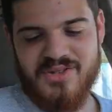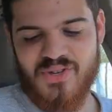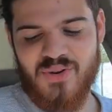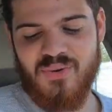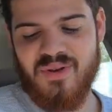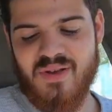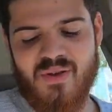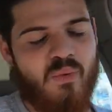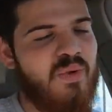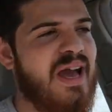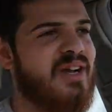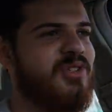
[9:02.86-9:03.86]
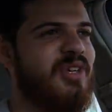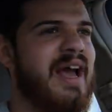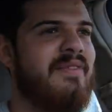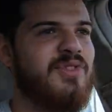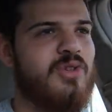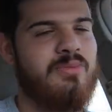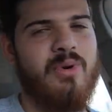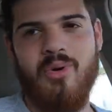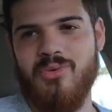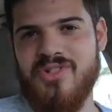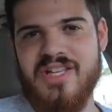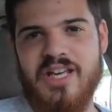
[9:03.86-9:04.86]
So we actually have two
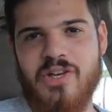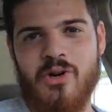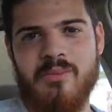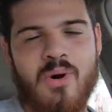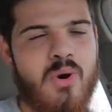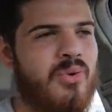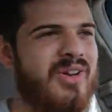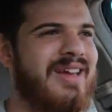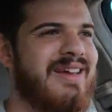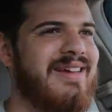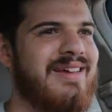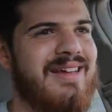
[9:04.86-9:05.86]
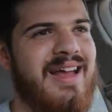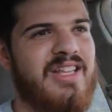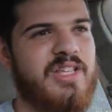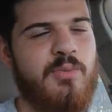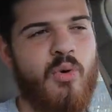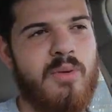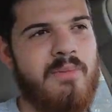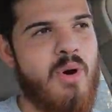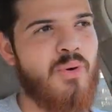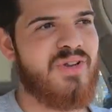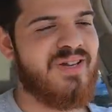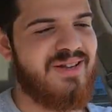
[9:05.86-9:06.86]
modes, eco mode and sport
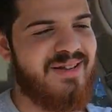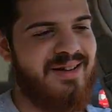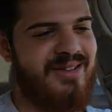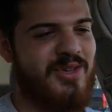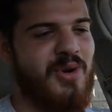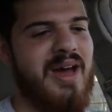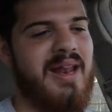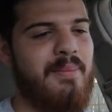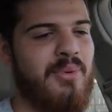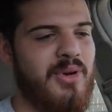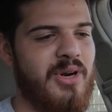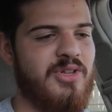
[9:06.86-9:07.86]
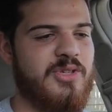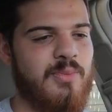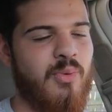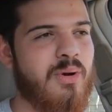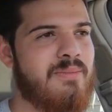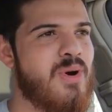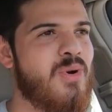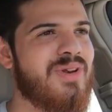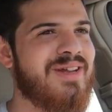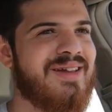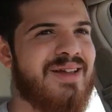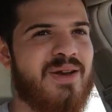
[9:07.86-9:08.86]
mode. Let's go ahead and put it on sport
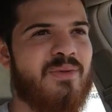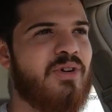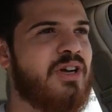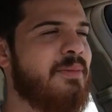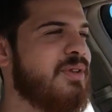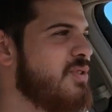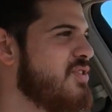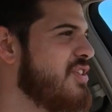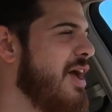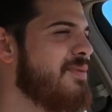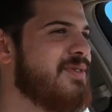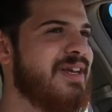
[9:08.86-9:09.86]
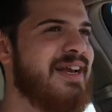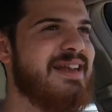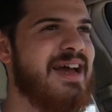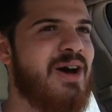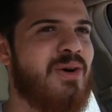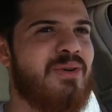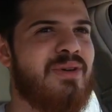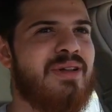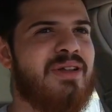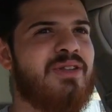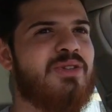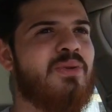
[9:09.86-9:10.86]
mode. We're coming to a stop sign now.
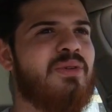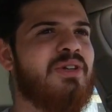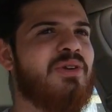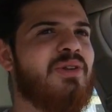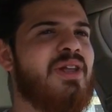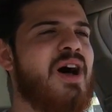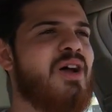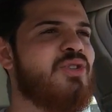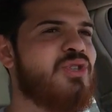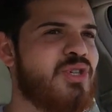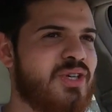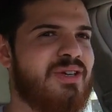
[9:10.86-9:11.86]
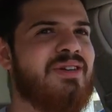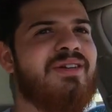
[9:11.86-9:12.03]
Do a little launch.